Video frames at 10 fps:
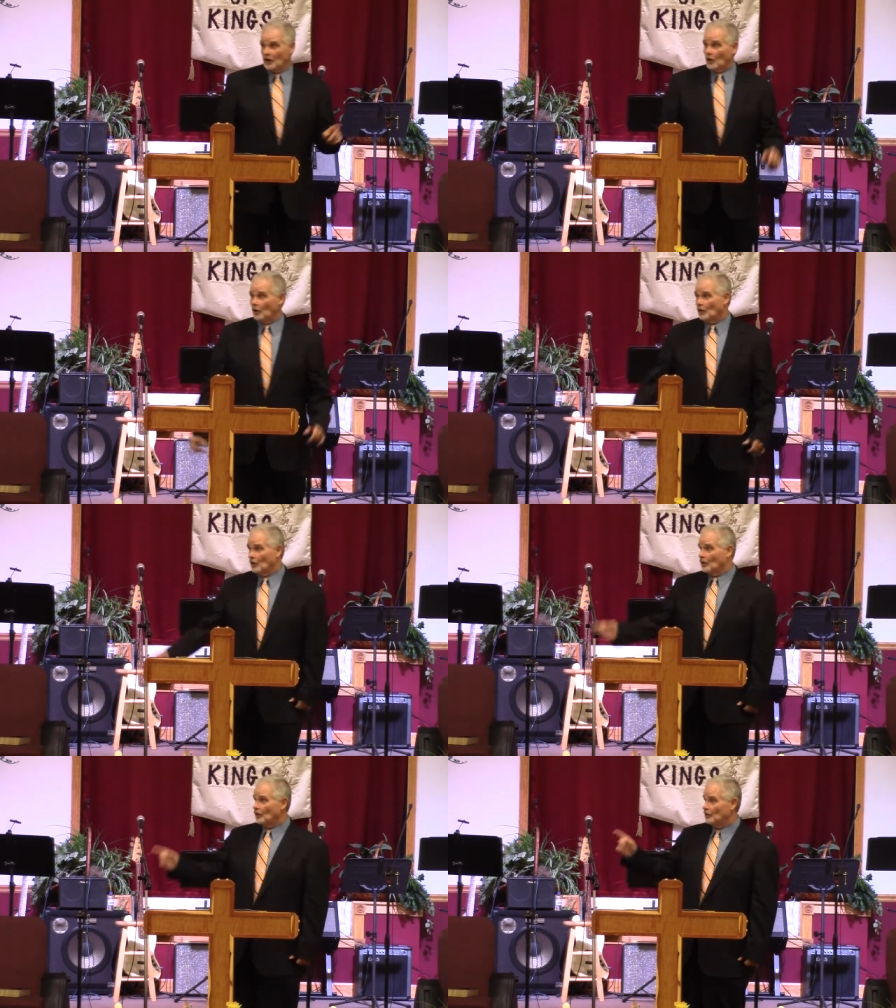
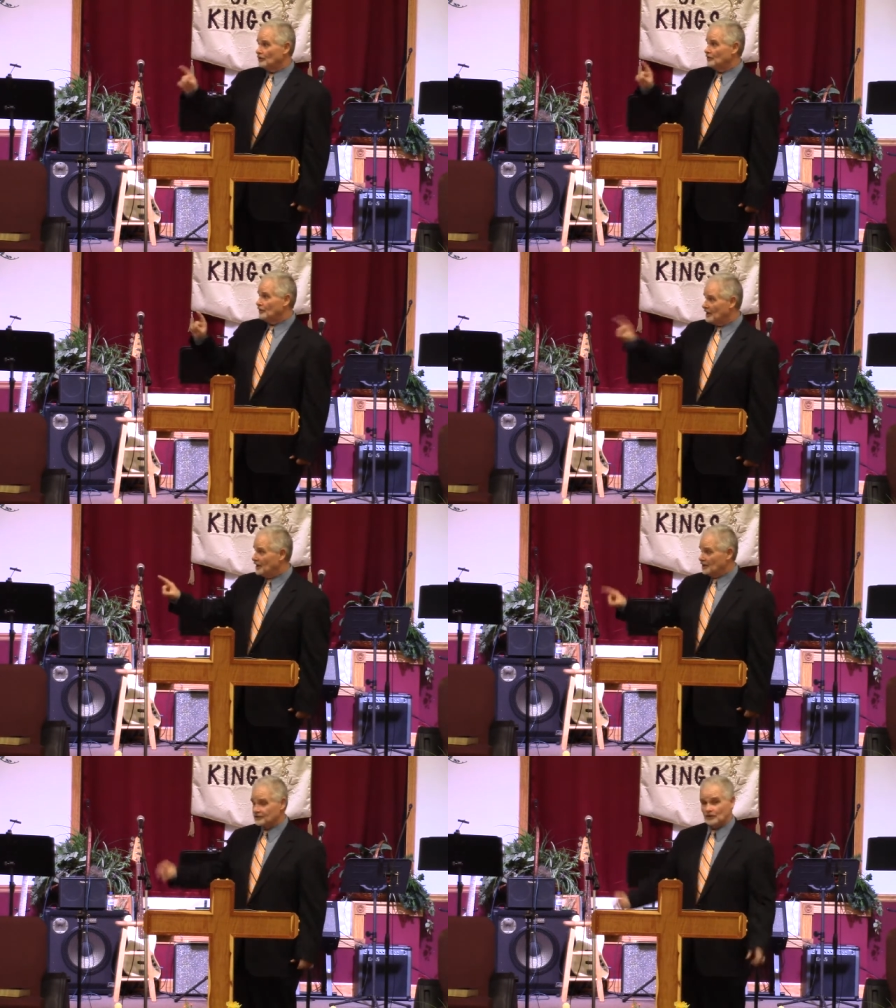or
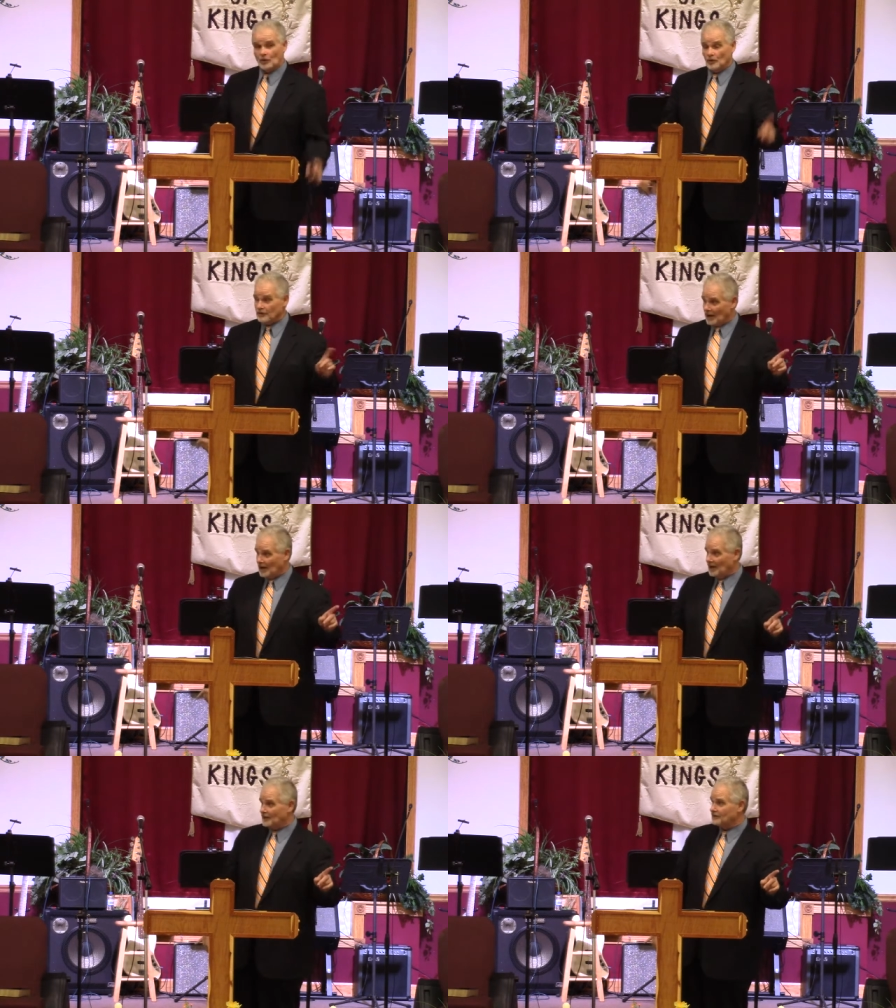this or
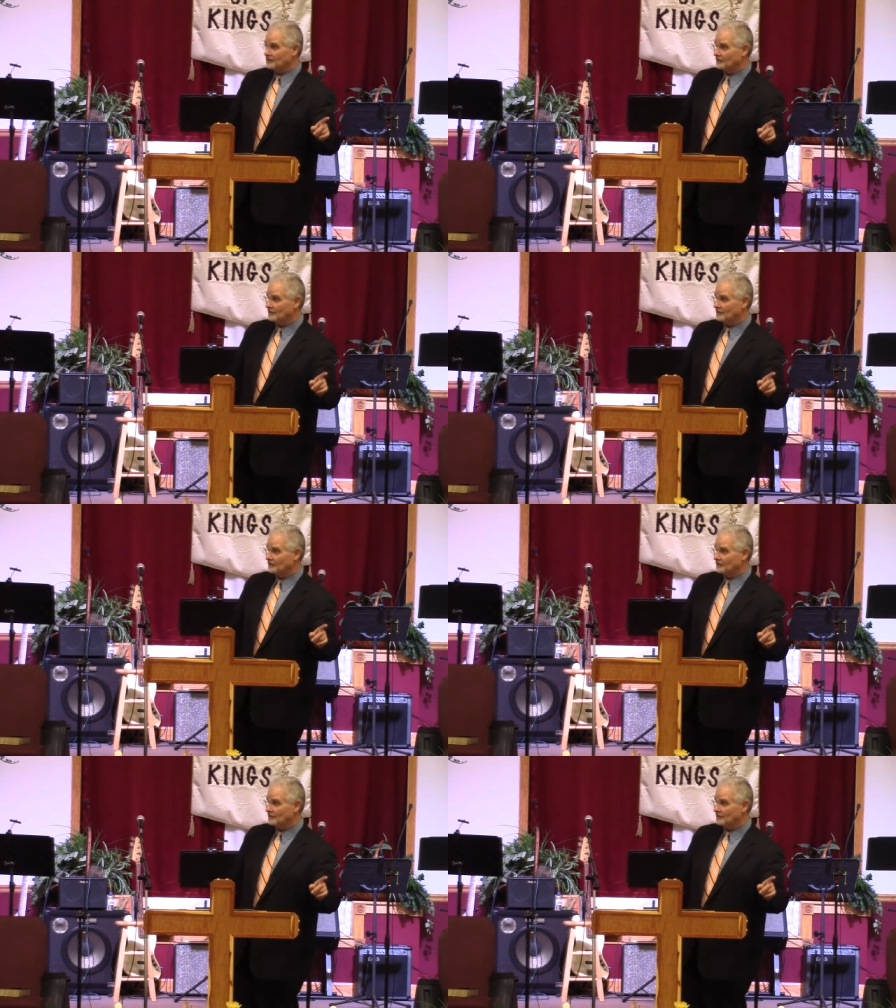that.